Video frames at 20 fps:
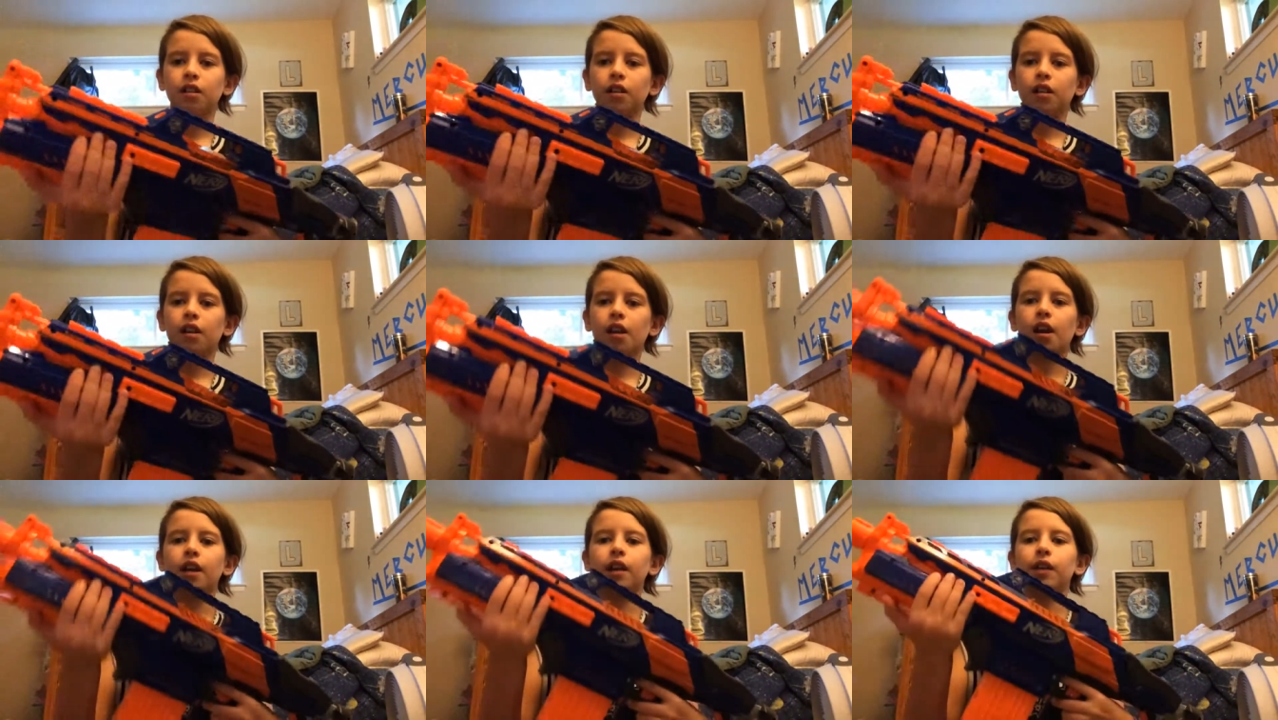
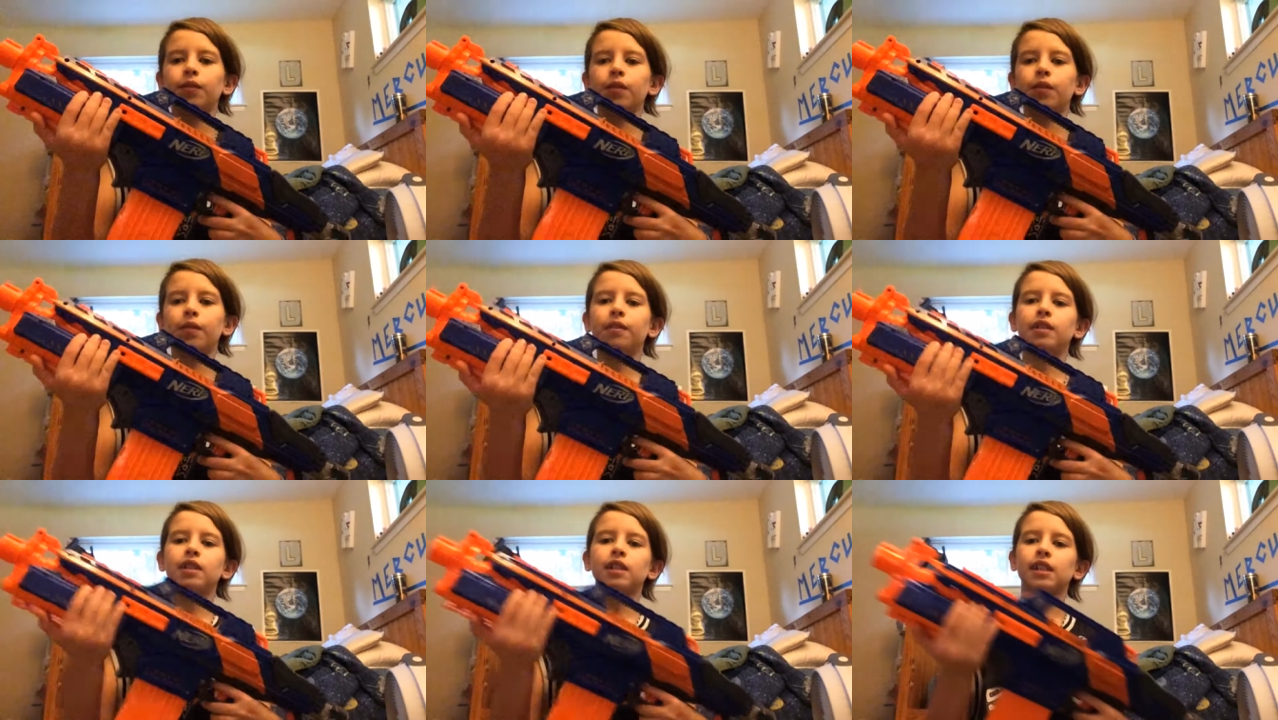not
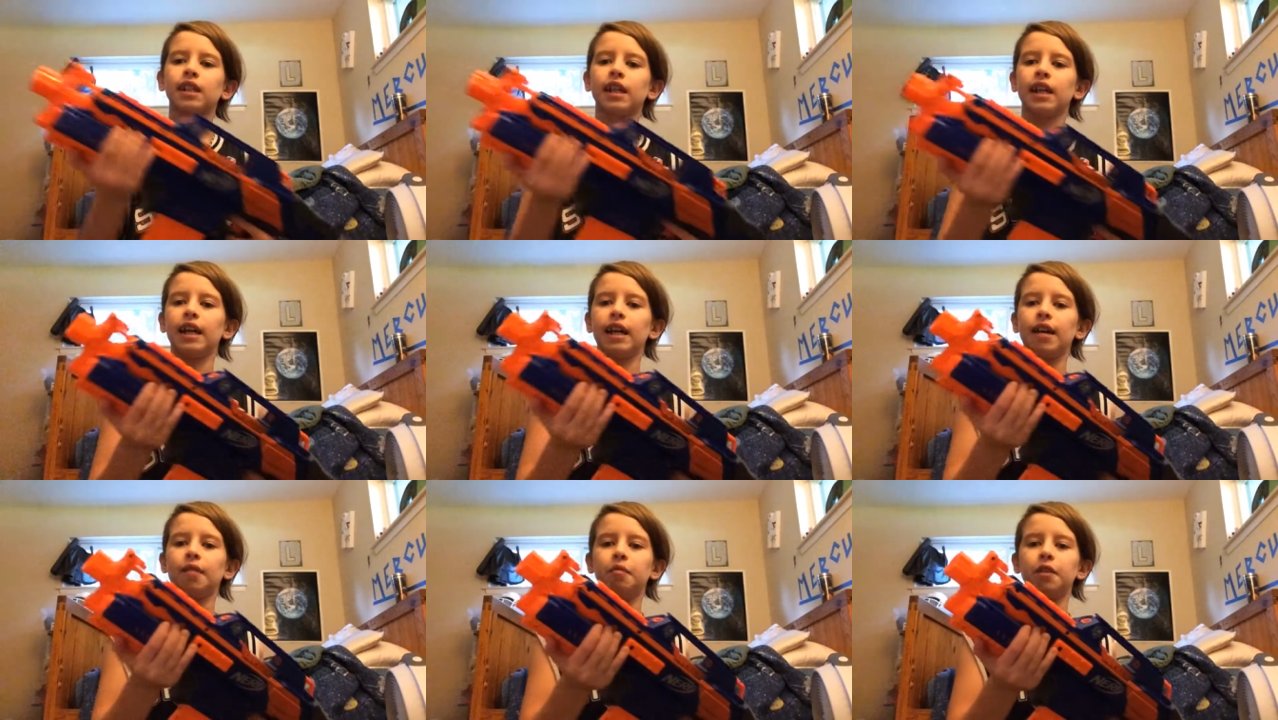everyone's going
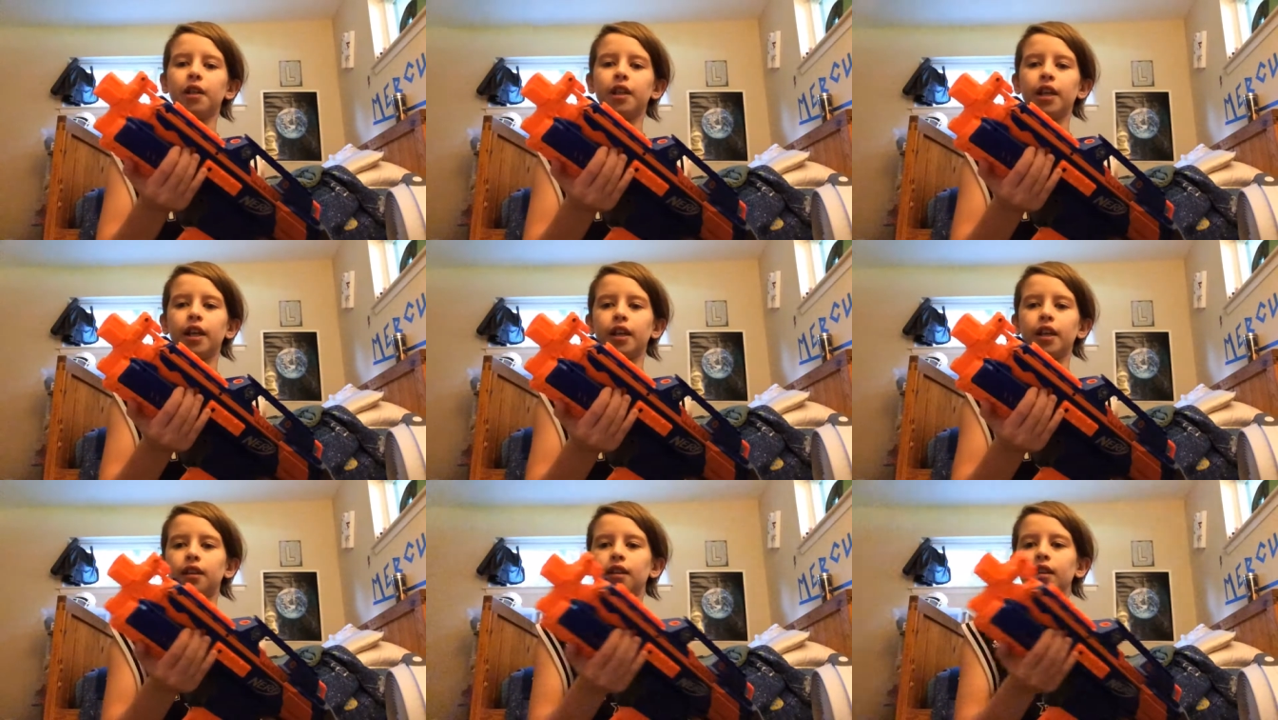to have one
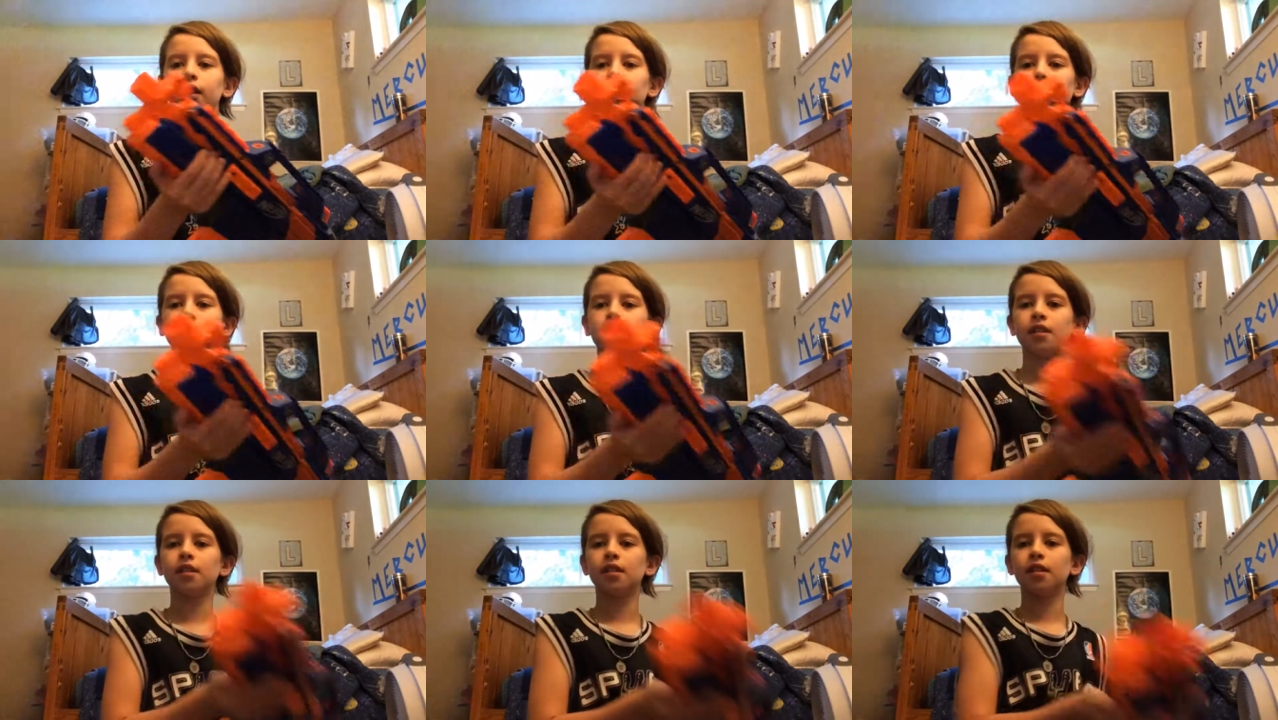like
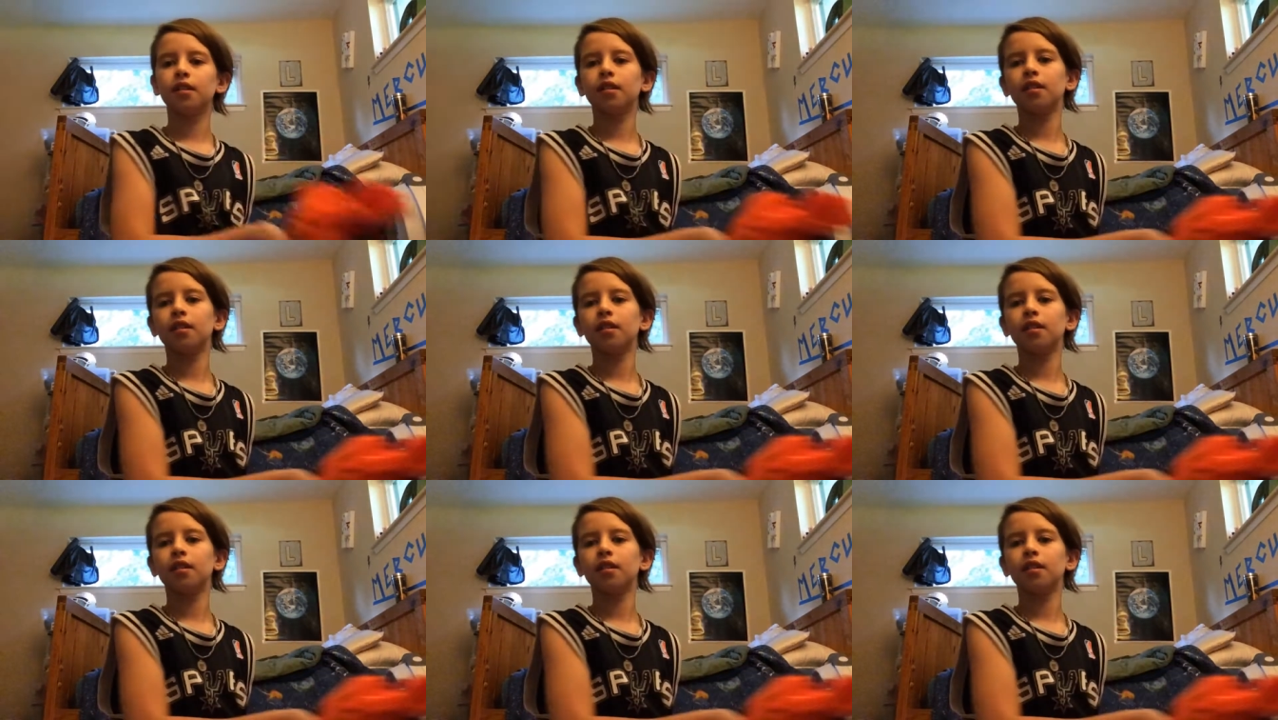this.